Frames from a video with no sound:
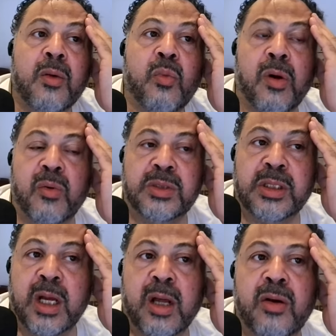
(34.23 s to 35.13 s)
where it was
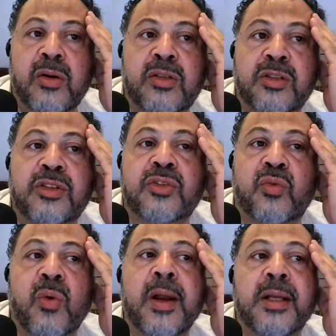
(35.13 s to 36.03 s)
an utter
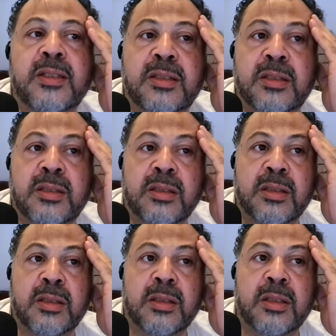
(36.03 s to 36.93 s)
disgrace
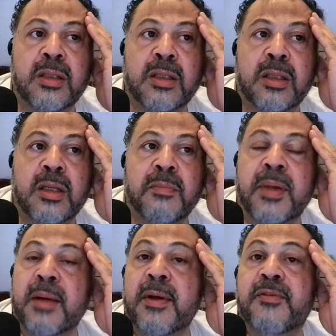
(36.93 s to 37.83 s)

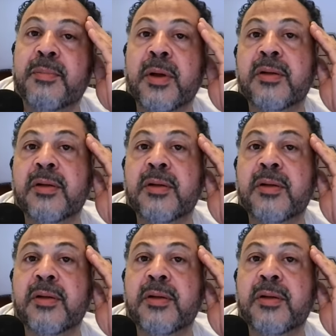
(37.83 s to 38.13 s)
by my football